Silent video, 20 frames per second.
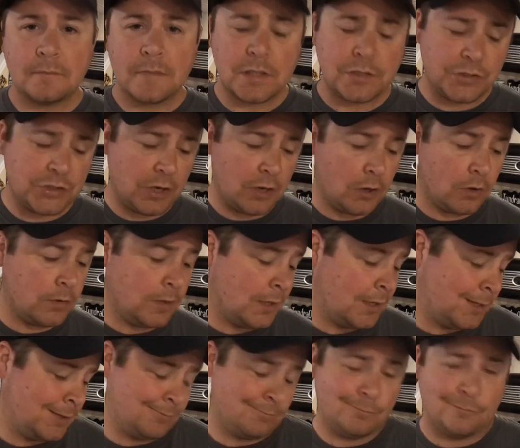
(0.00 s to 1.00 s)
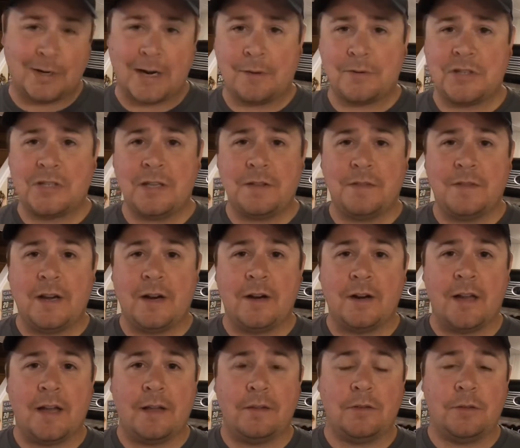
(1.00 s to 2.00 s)
So when I was sitting there and
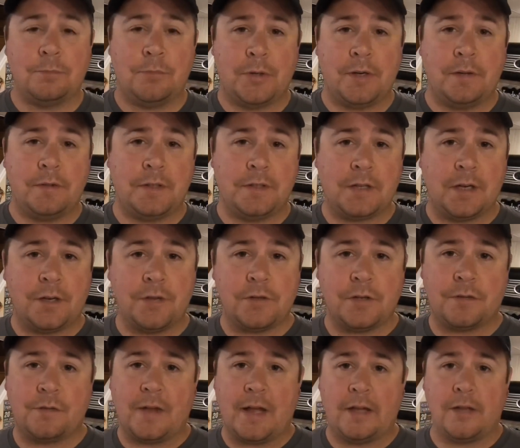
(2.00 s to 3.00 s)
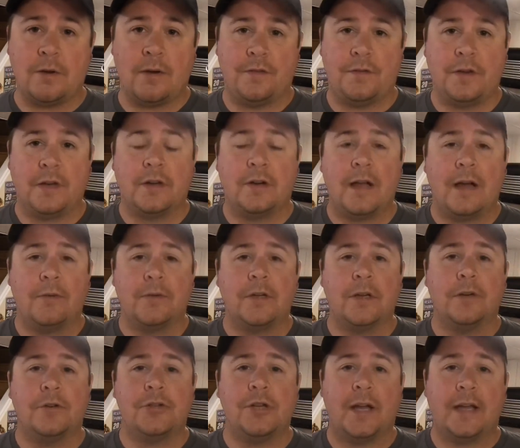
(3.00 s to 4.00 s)
I put in the Tundra's value, I figured I would
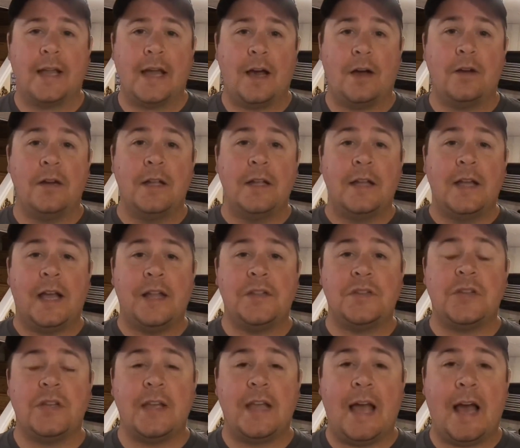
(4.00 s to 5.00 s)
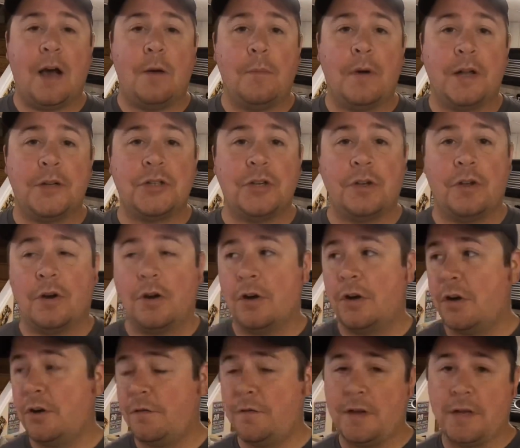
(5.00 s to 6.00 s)
go check out and see how much
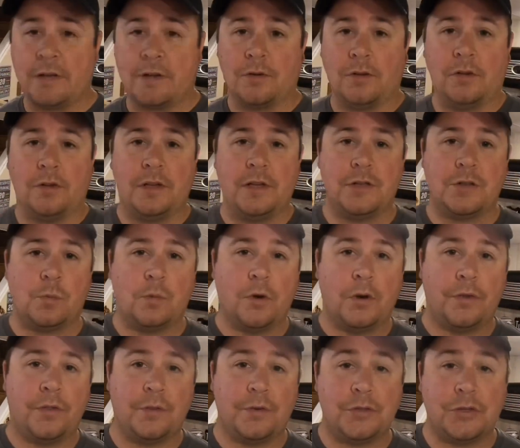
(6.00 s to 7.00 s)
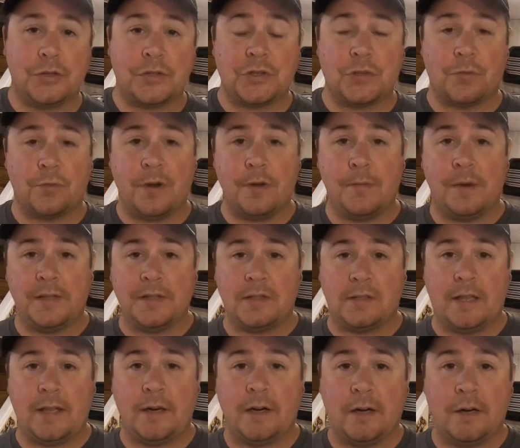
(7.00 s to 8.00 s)
her vehicle is worth just 3 months
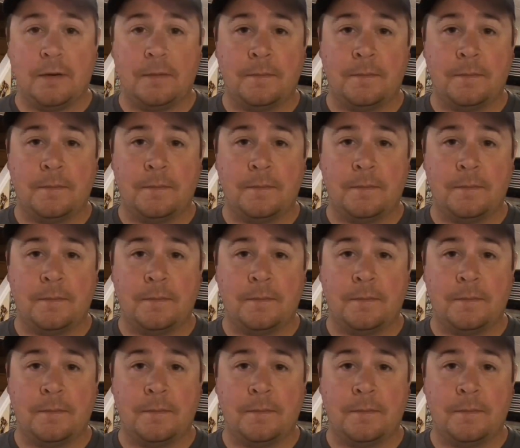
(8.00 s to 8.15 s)
later.